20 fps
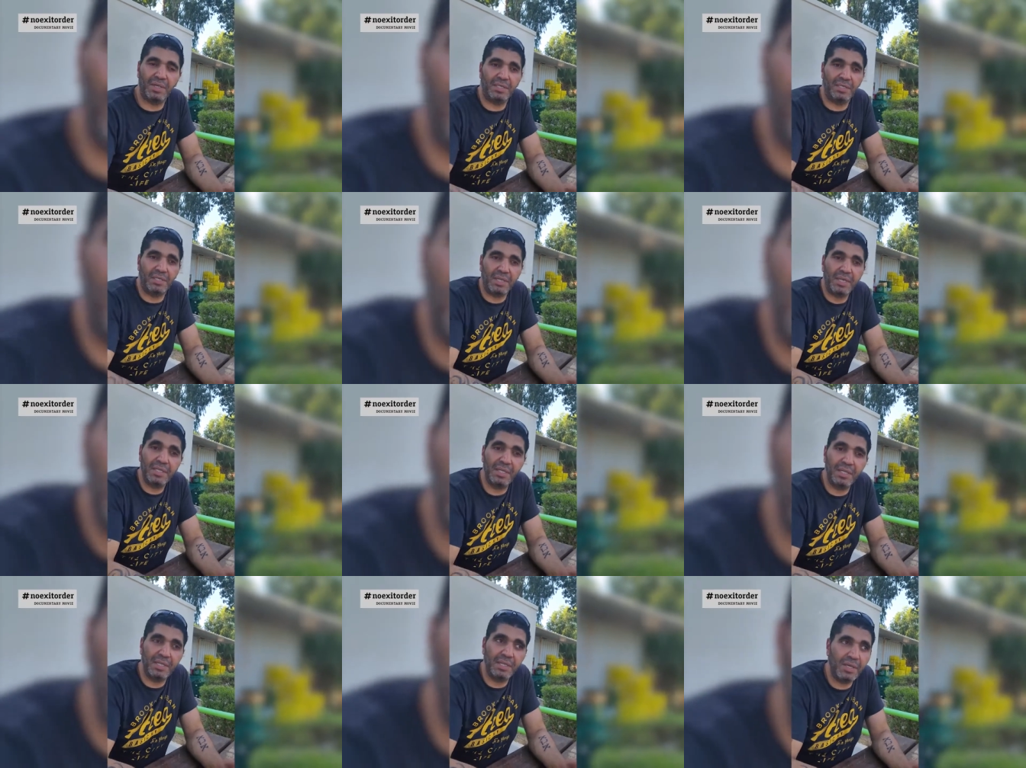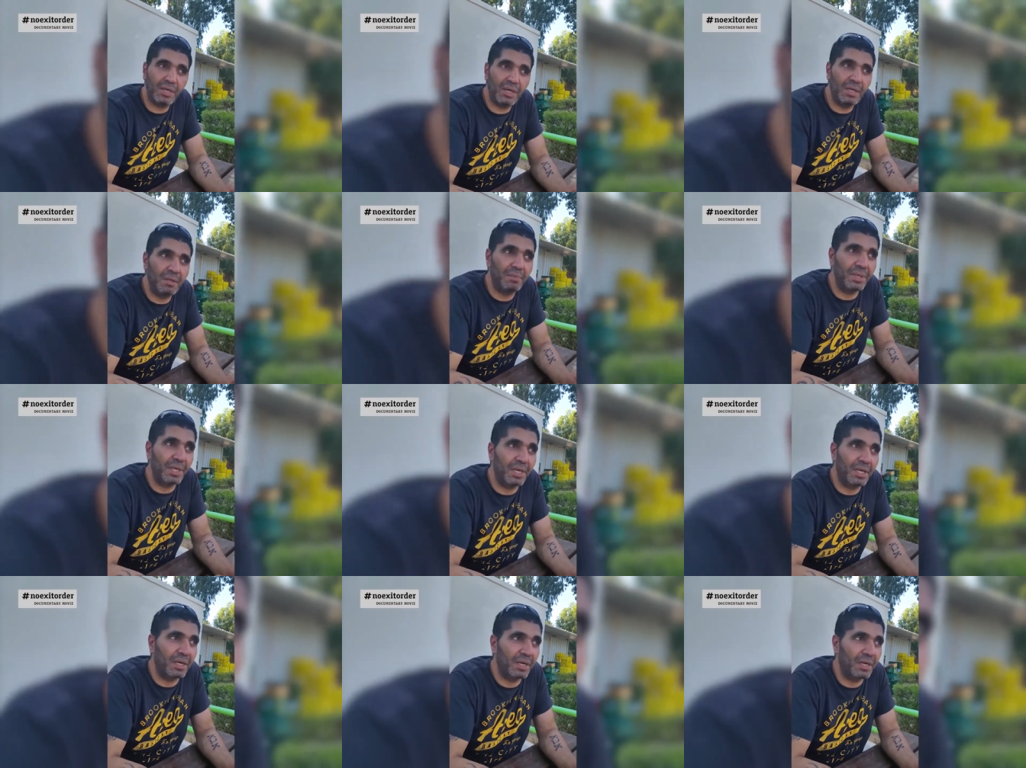it's not at all, like...
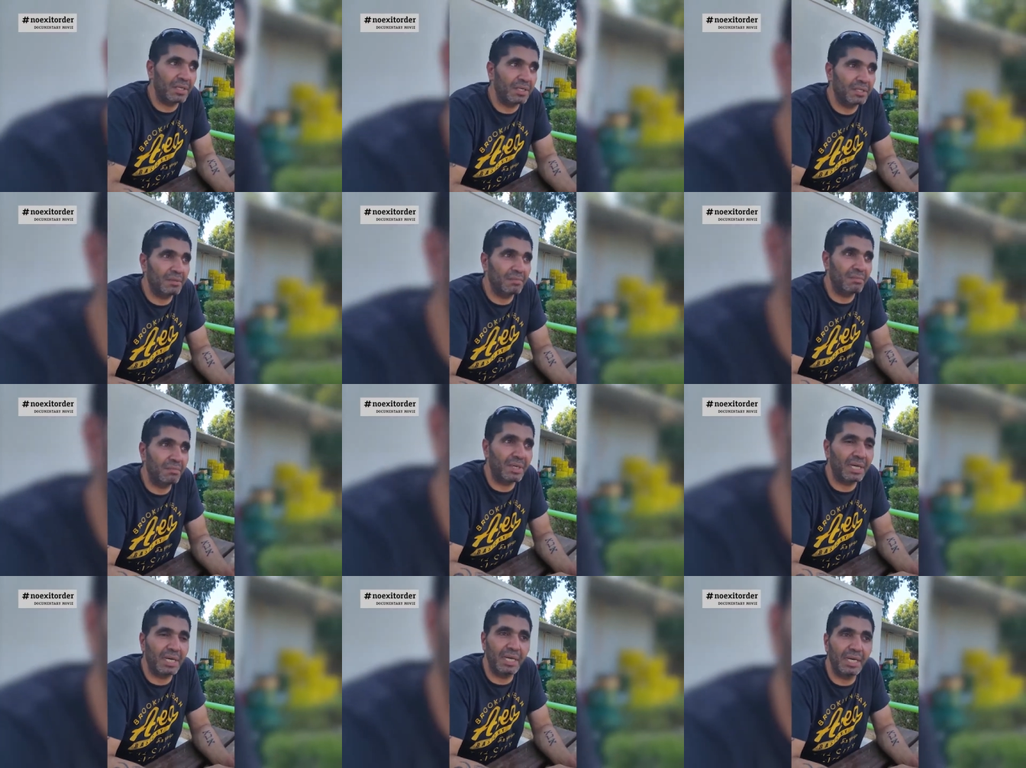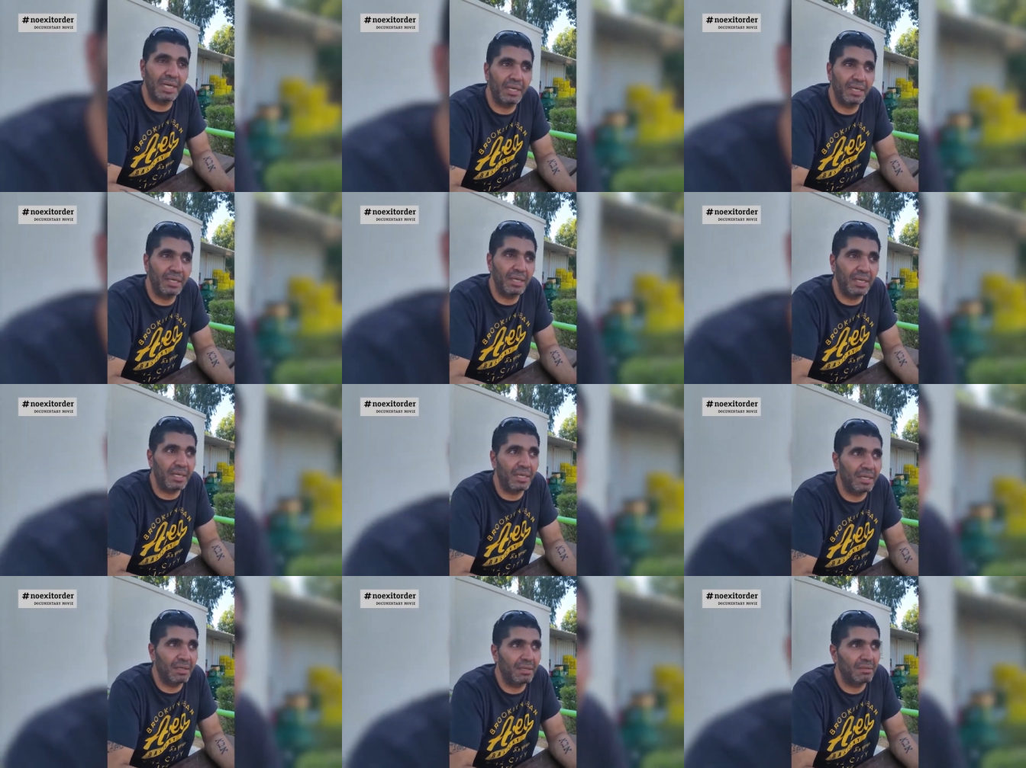because my
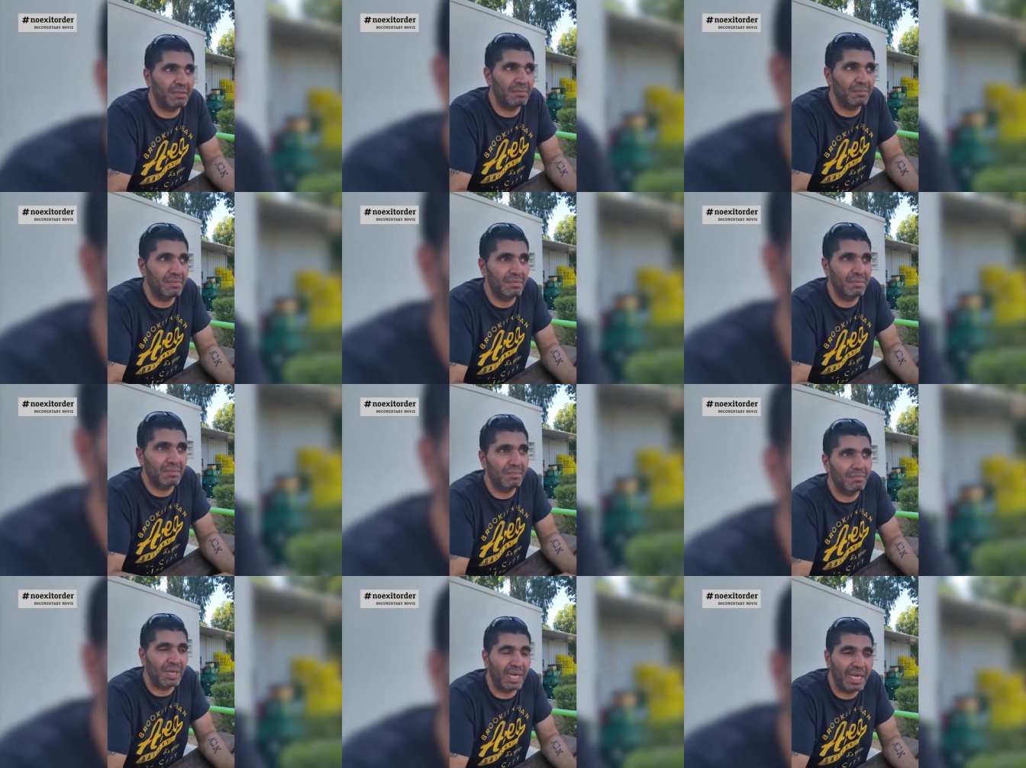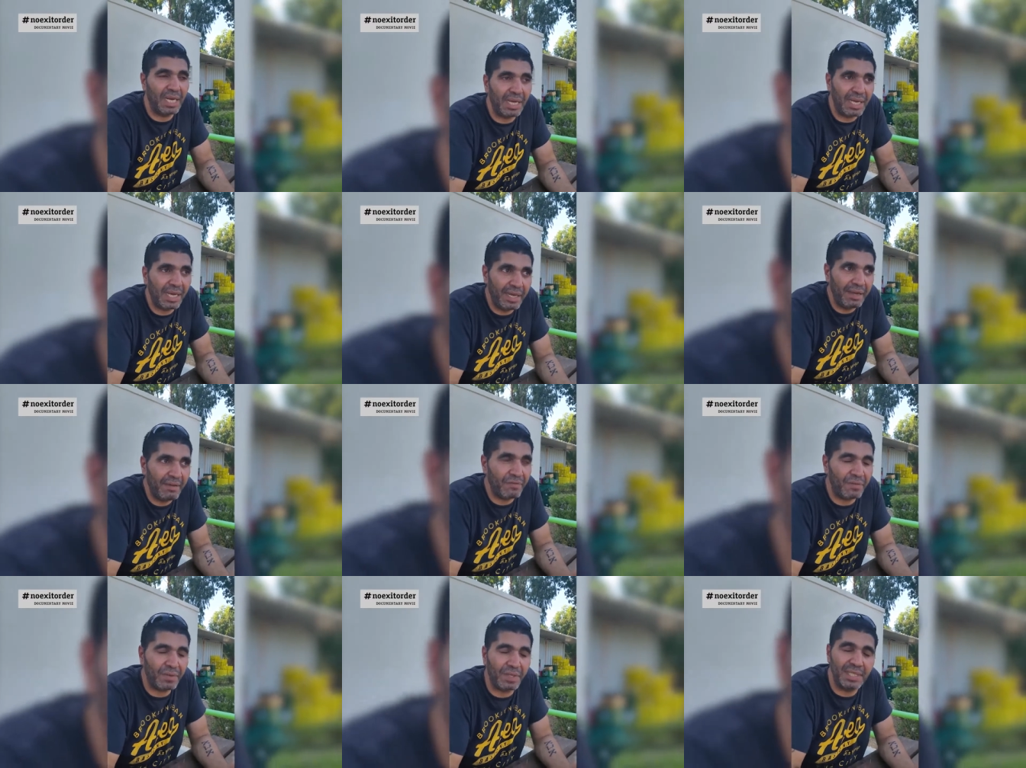
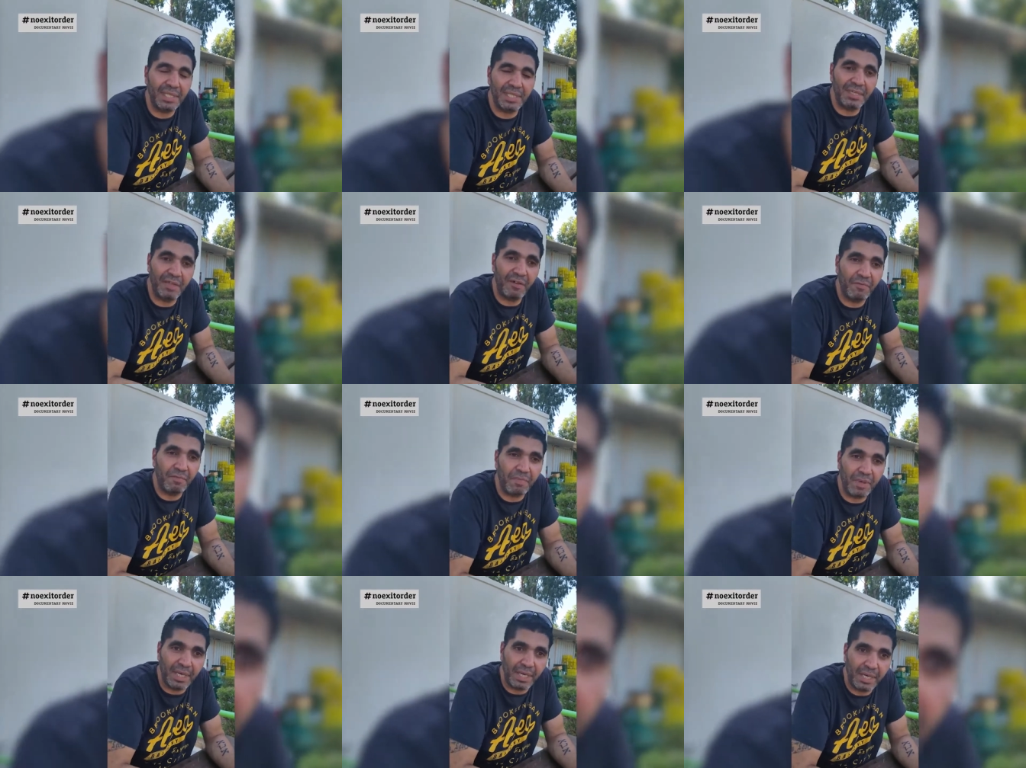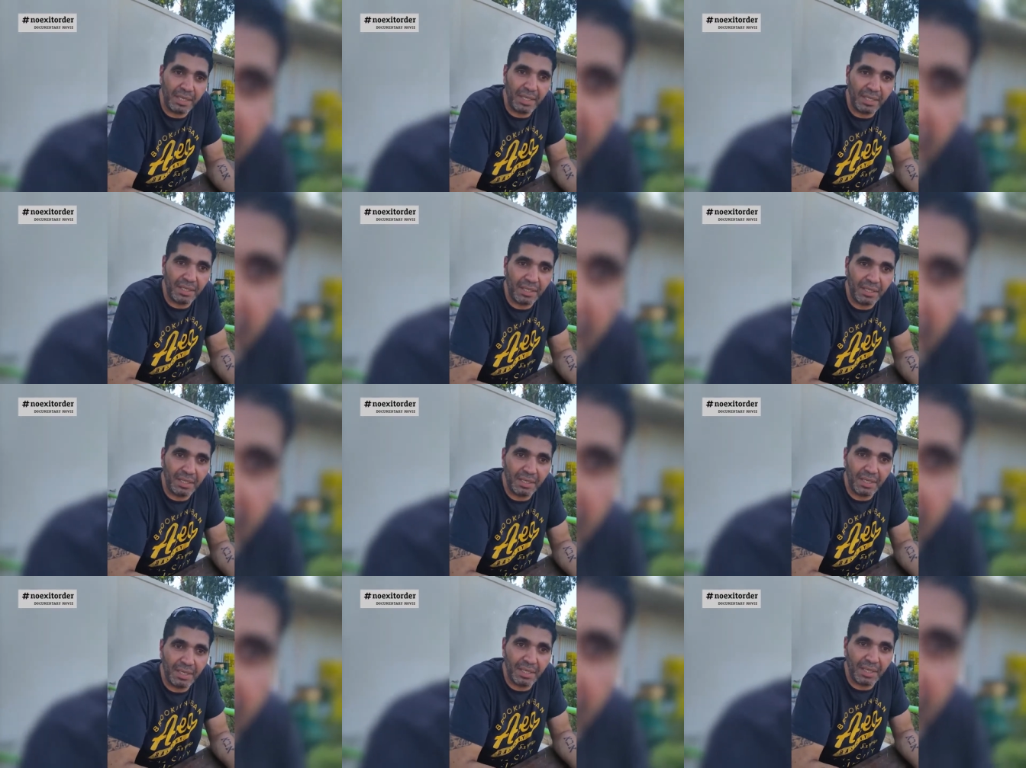life was saved by
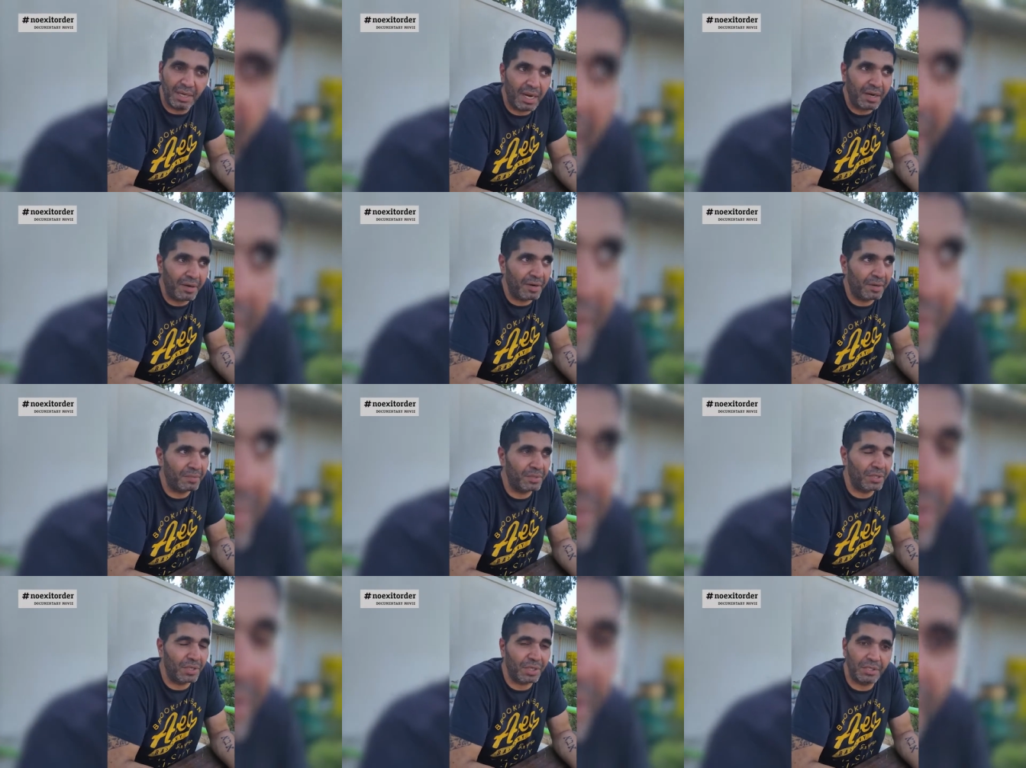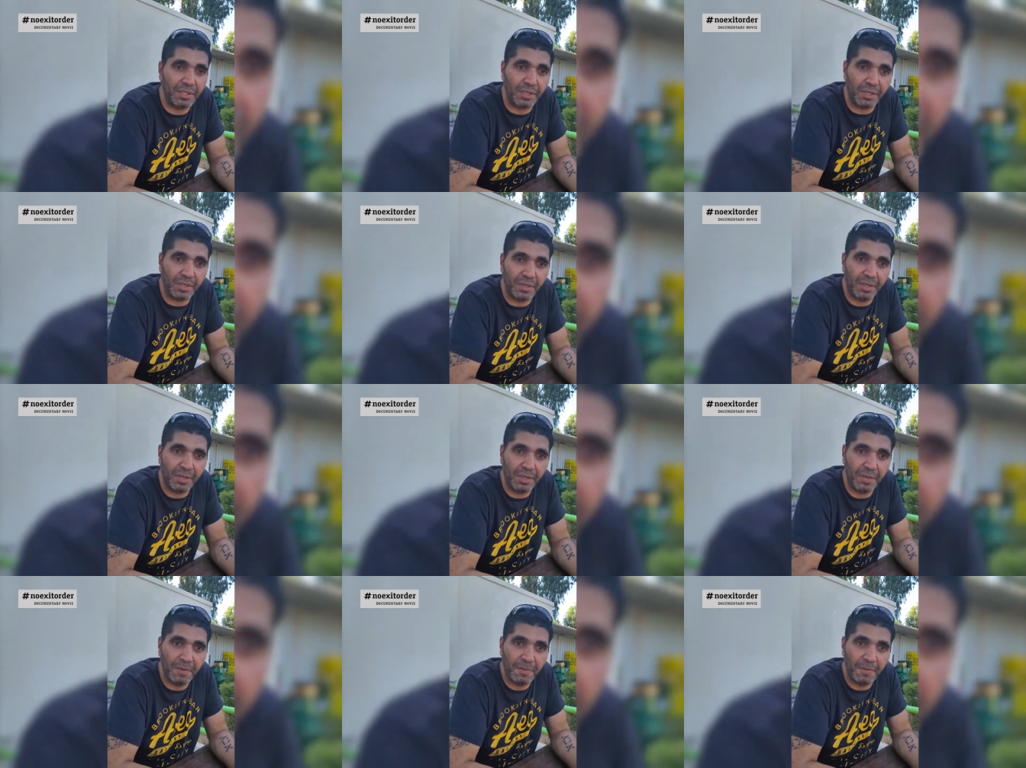an Arab doctor.